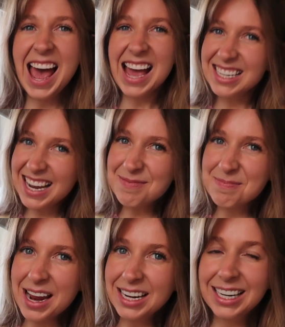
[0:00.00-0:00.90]
I
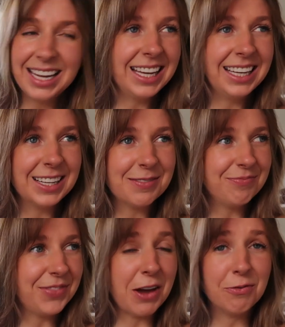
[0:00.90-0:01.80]
mainly
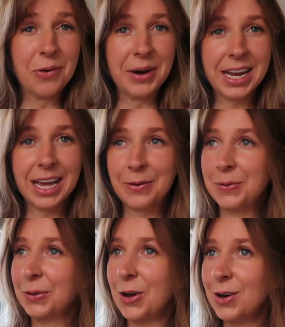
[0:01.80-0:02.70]
avoid it at
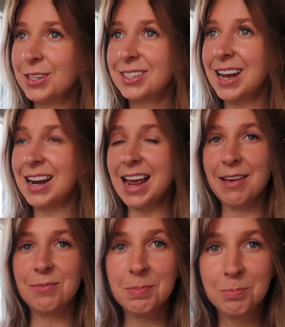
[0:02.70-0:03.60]
all costs. And I
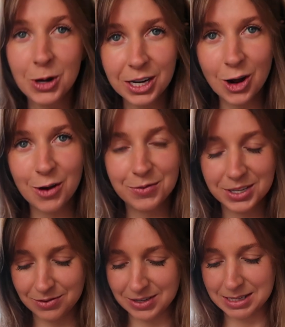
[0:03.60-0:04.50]
have been putting off
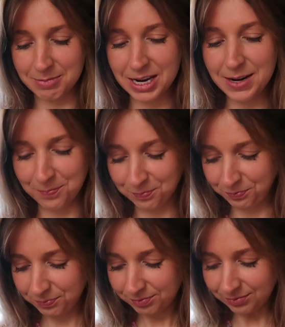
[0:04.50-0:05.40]
this recipe
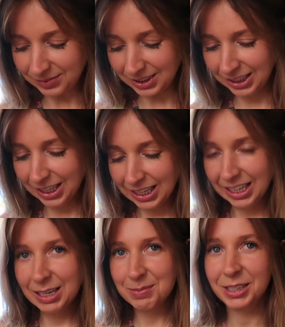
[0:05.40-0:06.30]

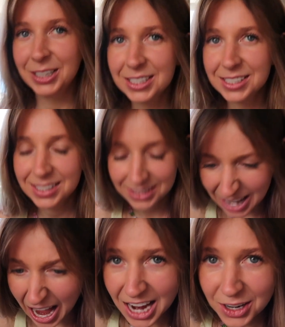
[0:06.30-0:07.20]
because
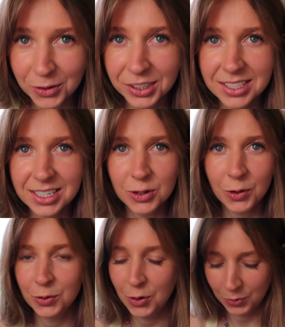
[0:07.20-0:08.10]
I honestly
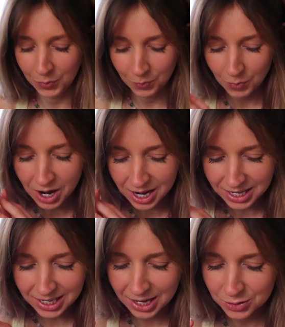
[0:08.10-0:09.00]
don't know
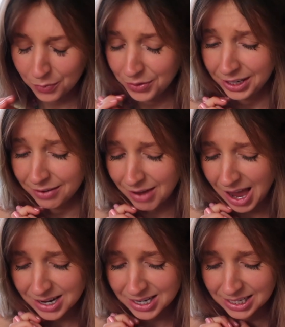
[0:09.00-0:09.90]
why. I don't think I've
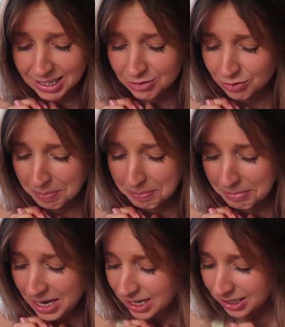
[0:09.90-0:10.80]
had any
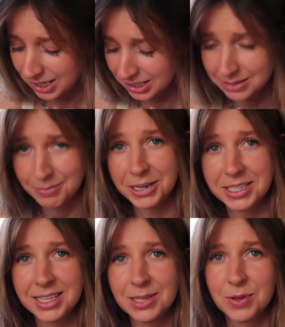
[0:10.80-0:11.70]
traumatic
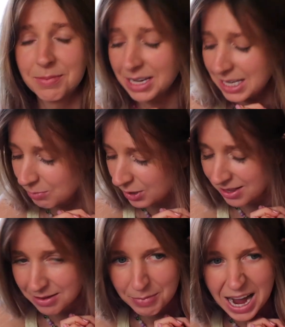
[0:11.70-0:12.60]
experiences with making bread
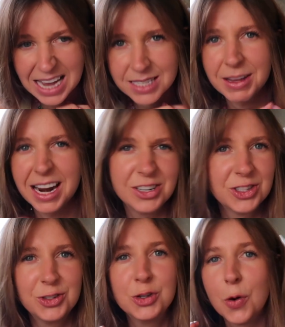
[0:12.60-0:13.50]
in the past, but I
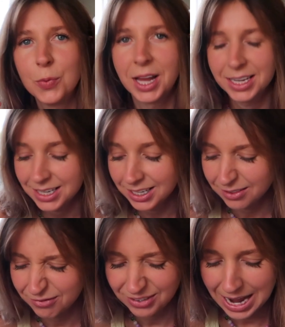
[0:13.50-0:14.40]
just don't like getting
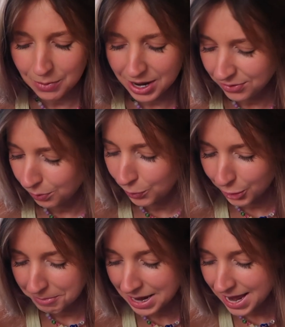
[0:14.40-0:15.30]
the flour and the water
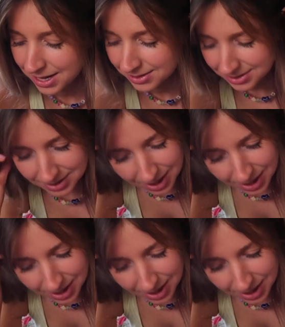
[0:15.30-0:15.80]
on my hands.